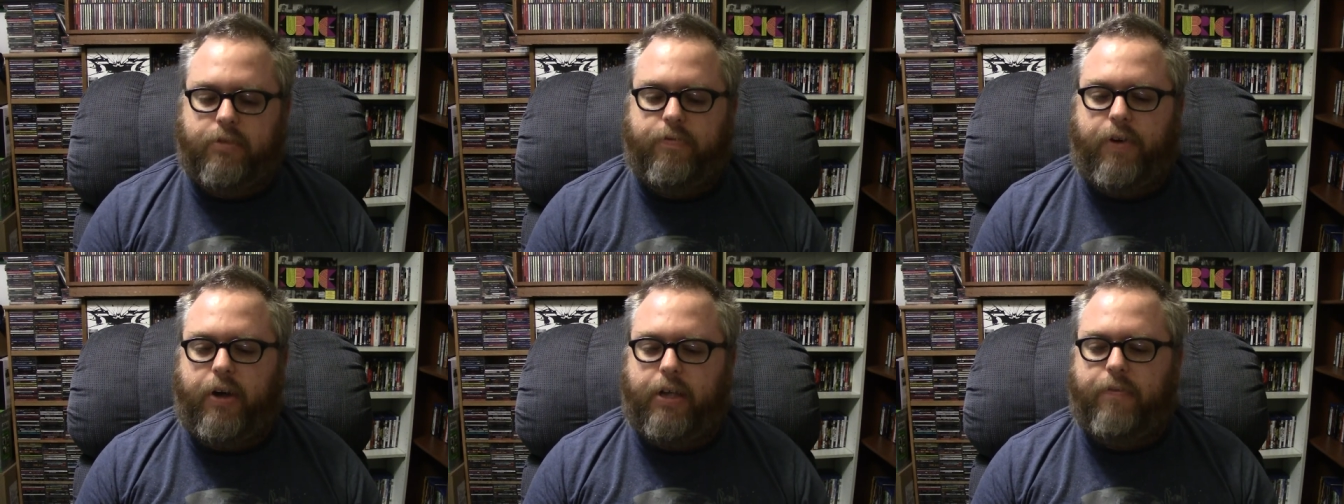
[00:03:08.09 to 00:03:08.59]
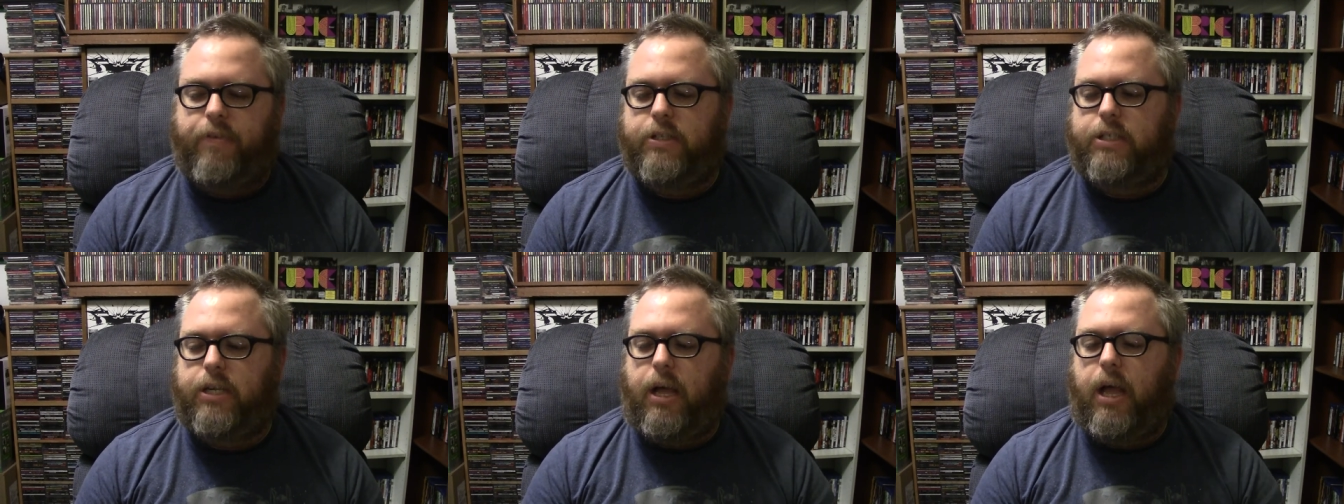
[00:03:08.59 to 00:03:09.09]
Very
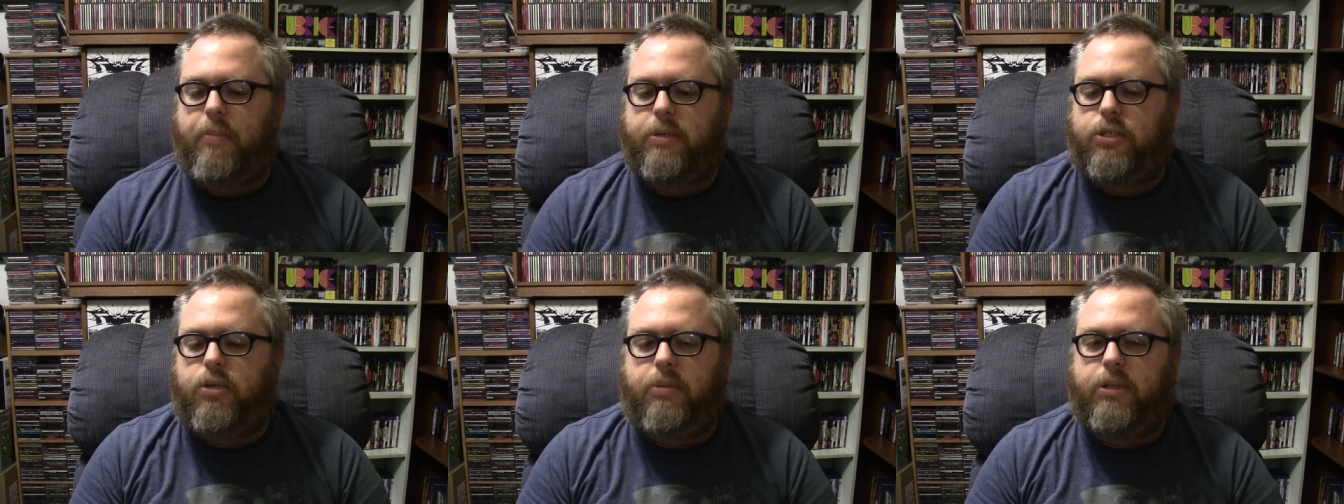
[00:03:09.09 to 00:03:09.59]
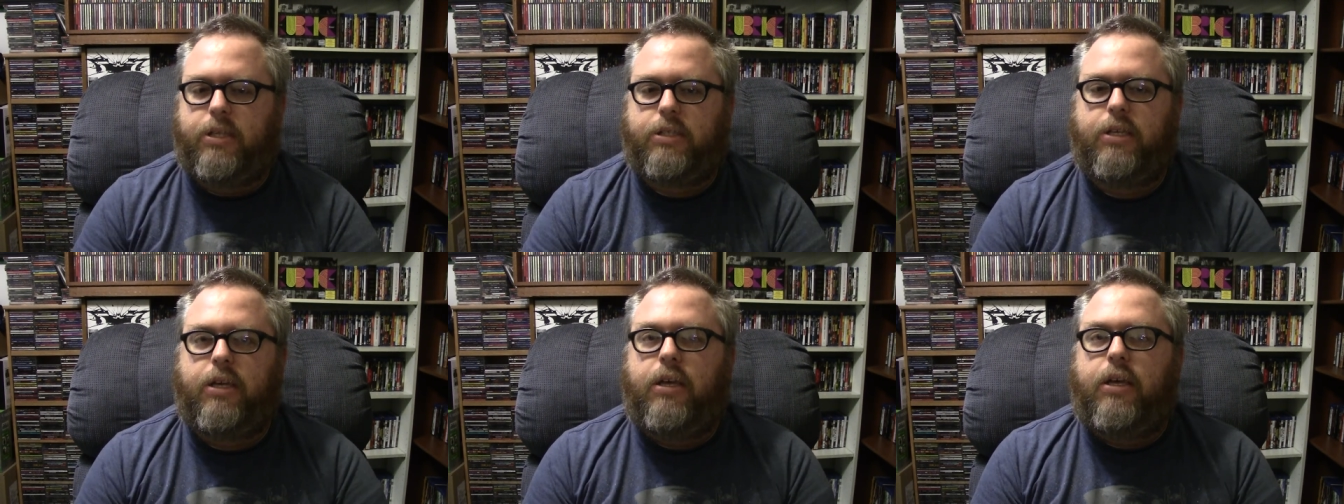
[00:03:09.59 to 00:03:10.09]
convincing. I, am assuming
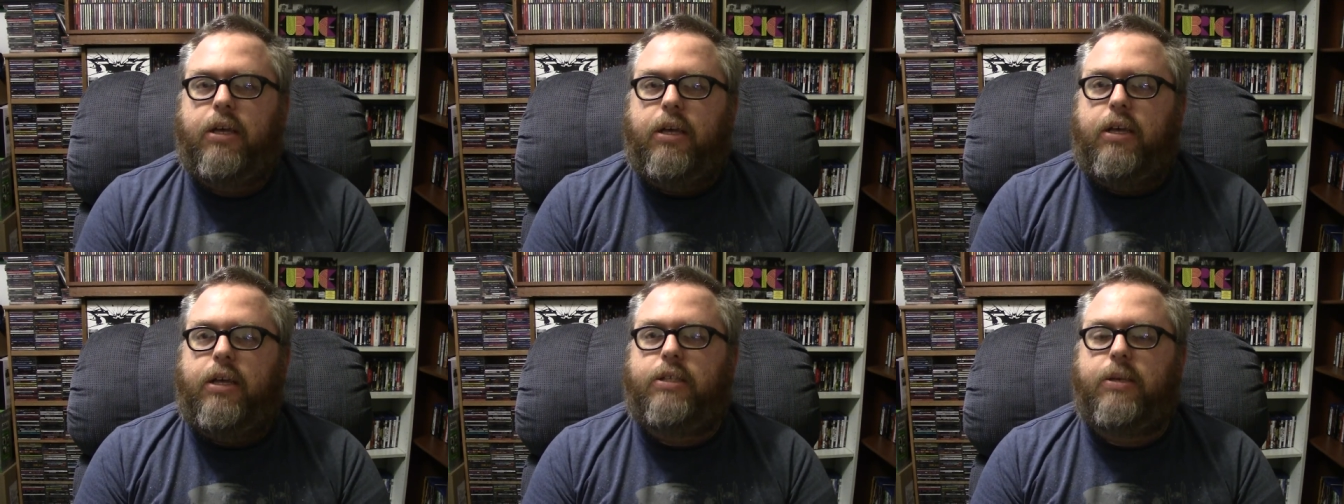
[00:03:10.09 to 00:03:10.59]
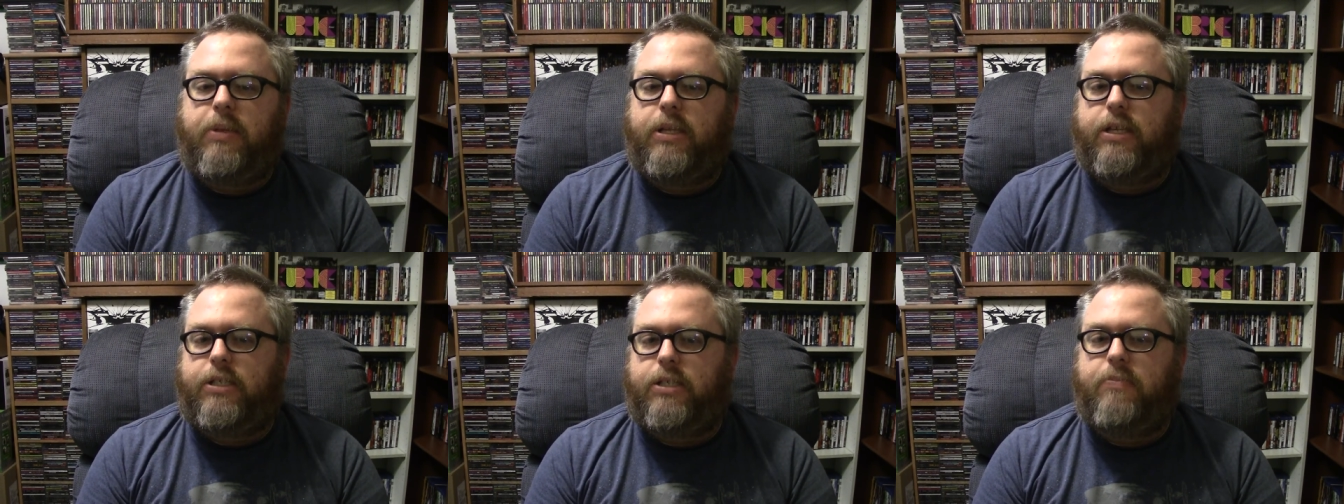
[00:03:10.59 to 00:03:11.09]
that's it's something
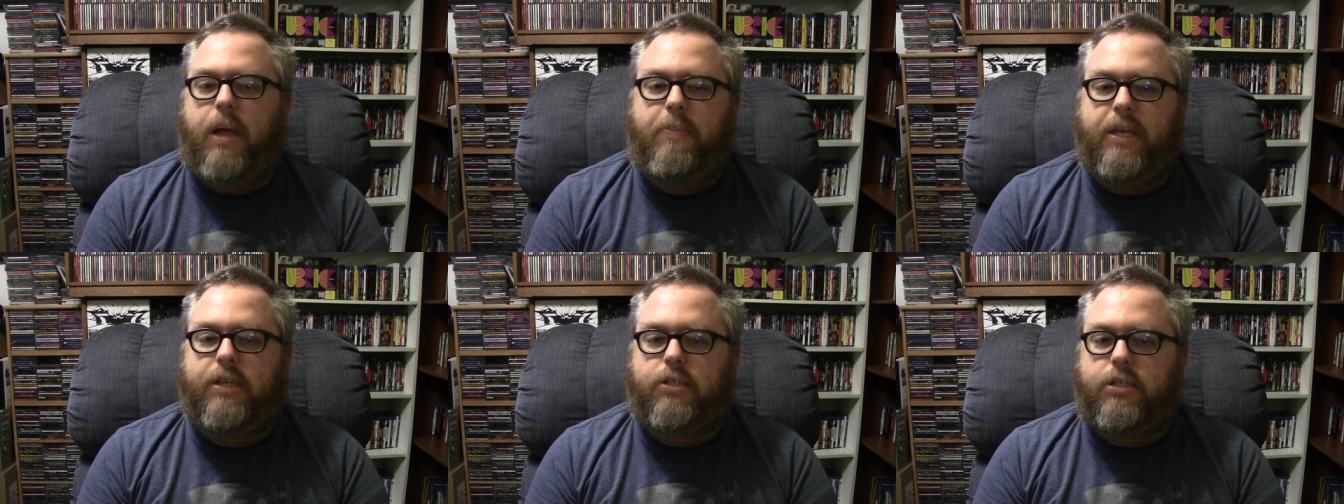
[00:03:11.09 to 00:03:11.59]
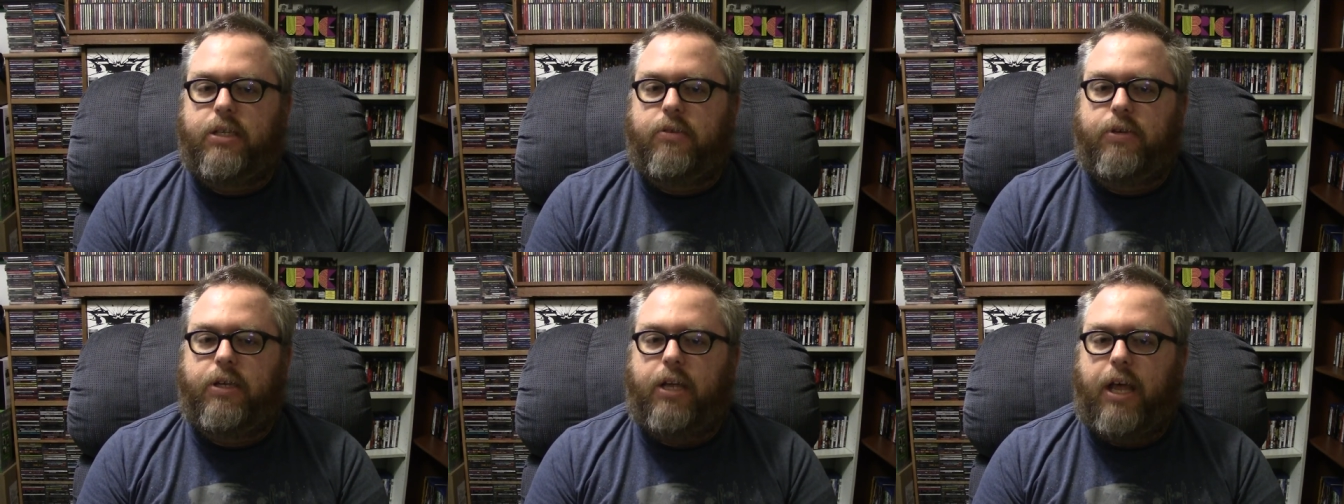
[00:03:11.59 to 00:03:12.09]
that she might be interested
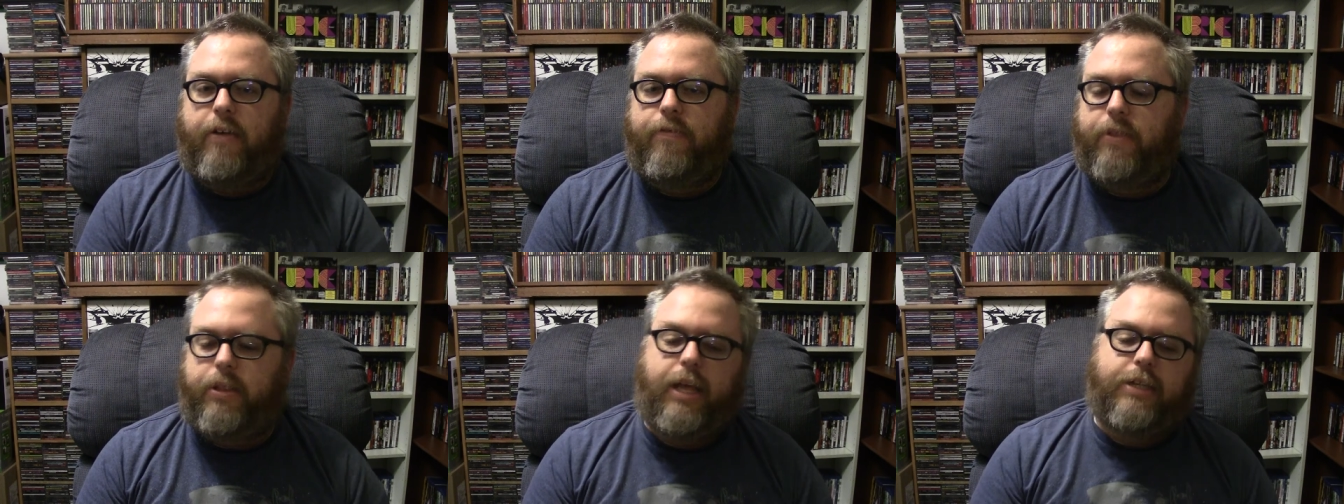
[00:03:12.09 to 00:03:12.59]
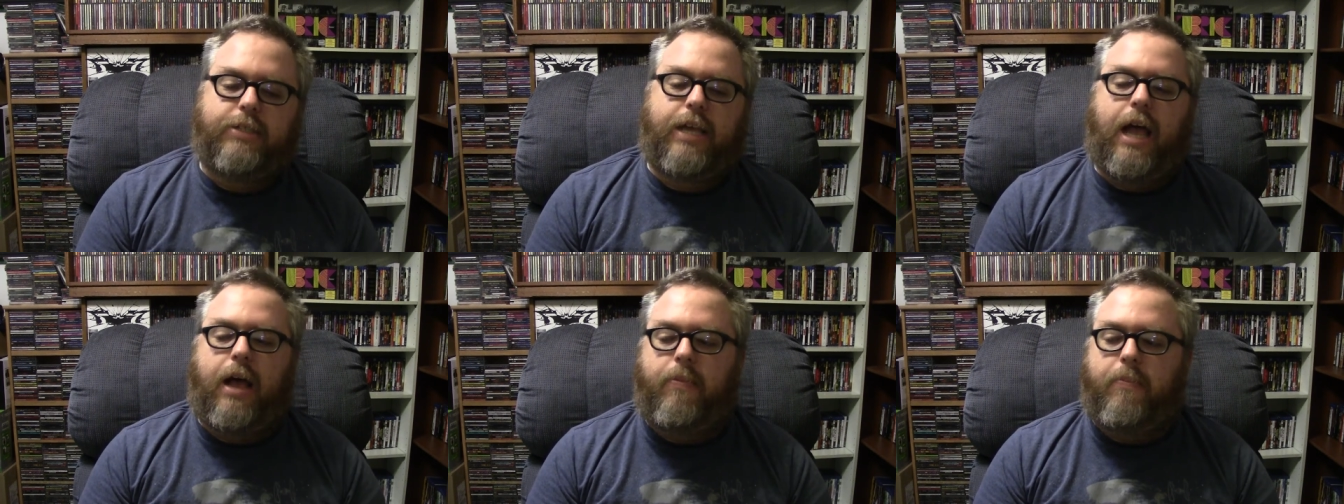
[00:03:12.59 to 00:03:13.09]
in real life. That's
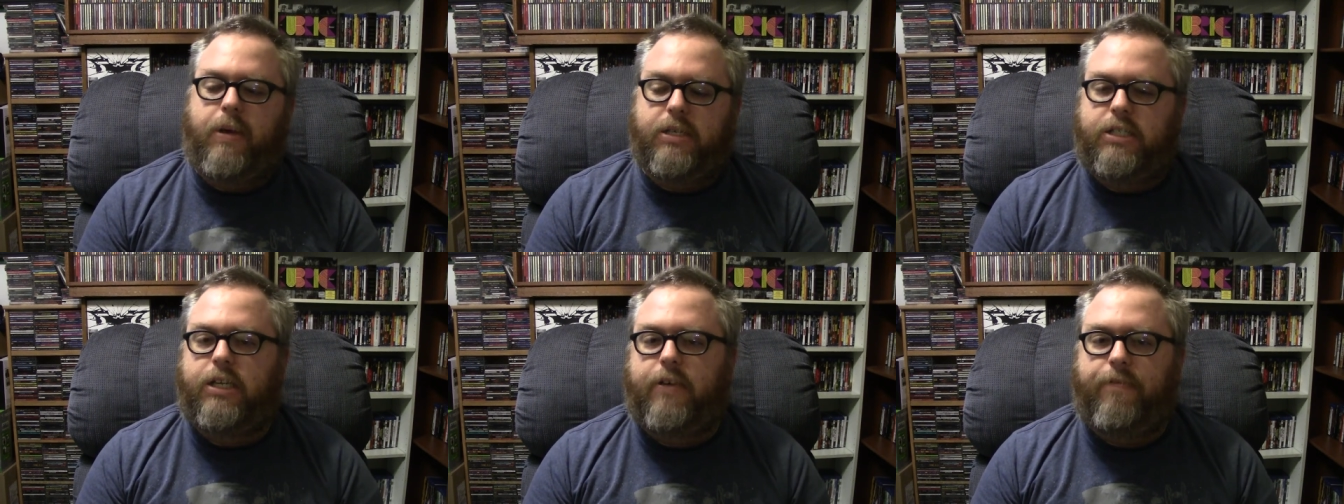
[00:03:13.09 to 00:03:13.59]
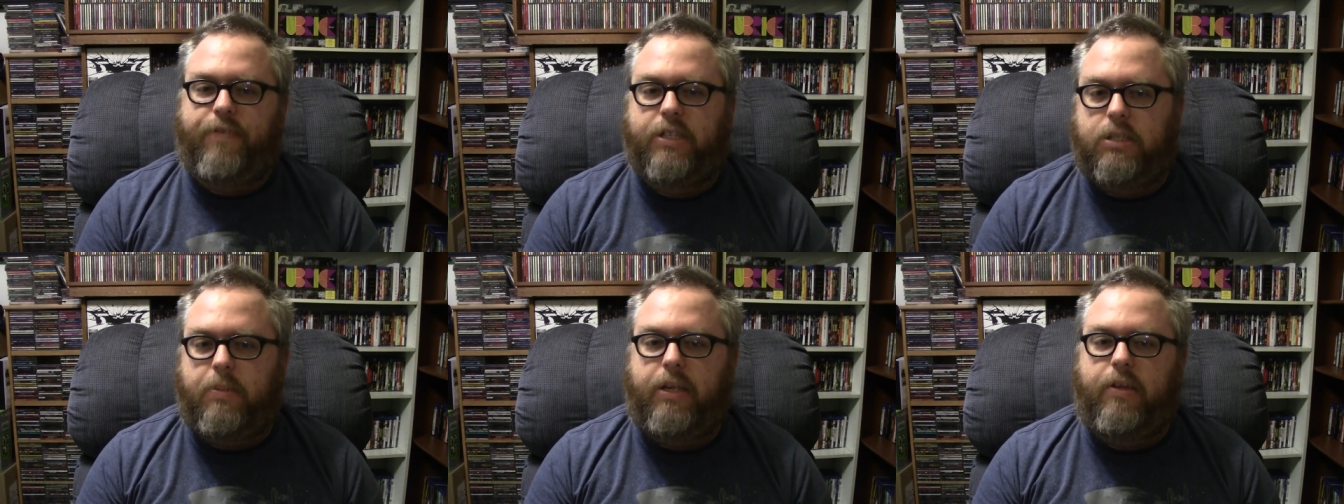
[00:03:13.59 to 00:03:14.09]
how much she
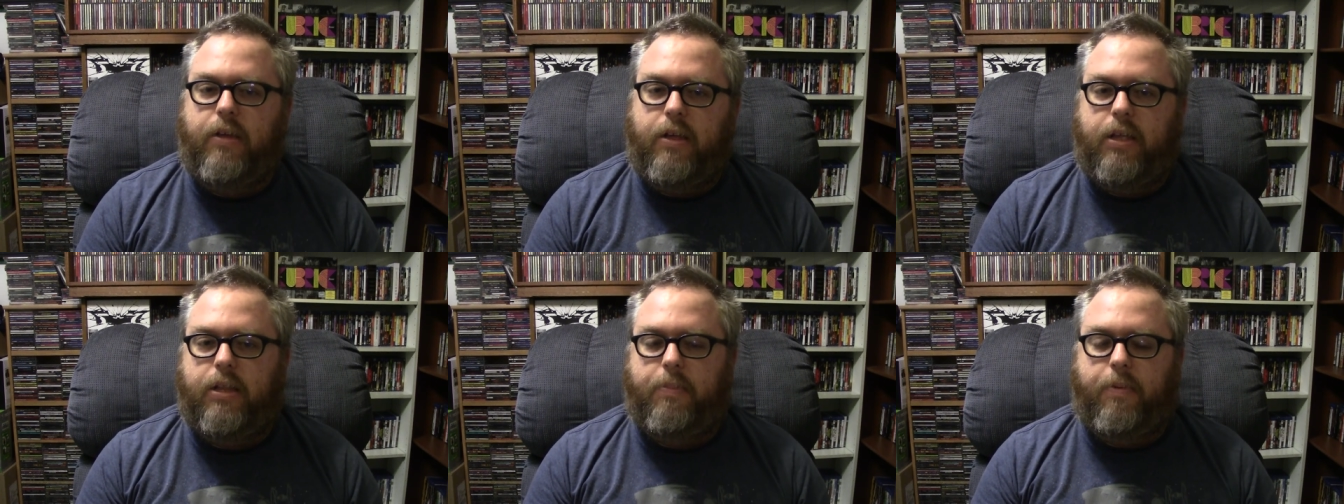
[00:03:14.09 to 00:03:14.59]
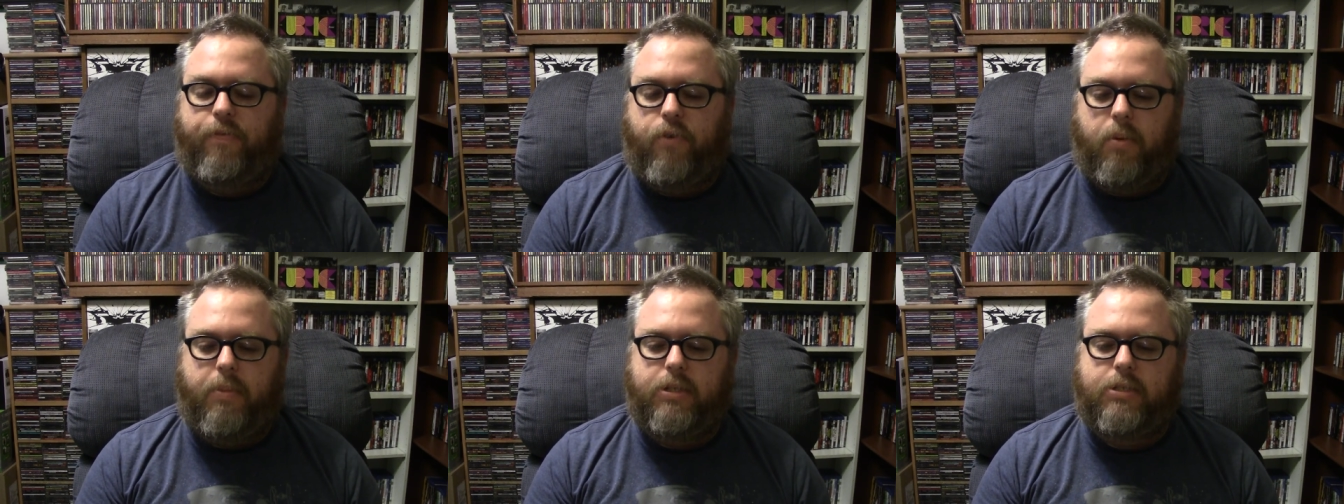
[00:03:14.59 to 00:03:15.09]
convinced me in the
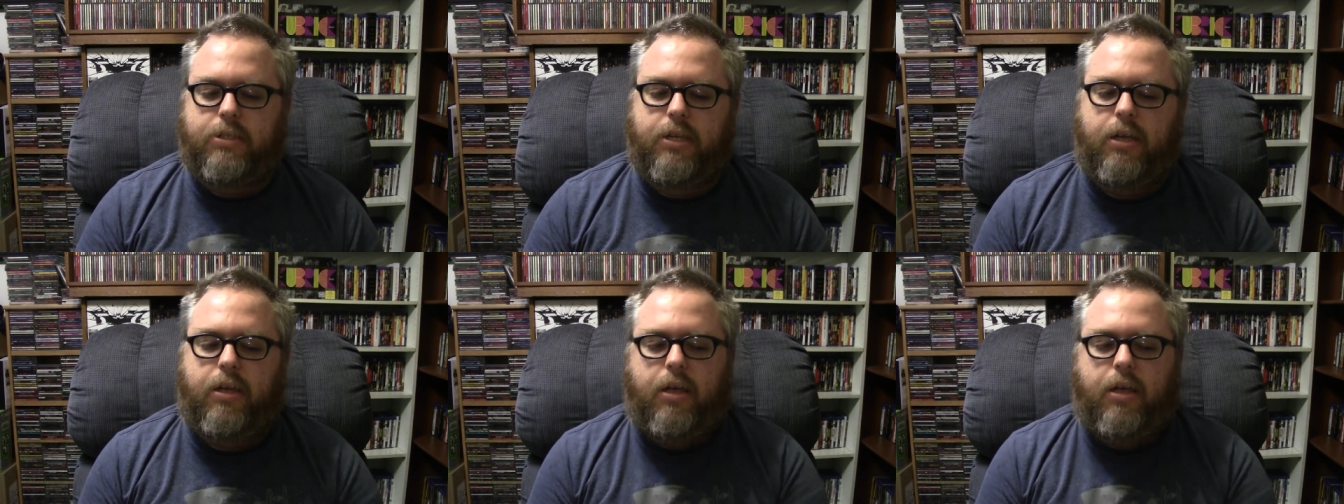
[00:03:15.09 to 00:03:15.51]
performance.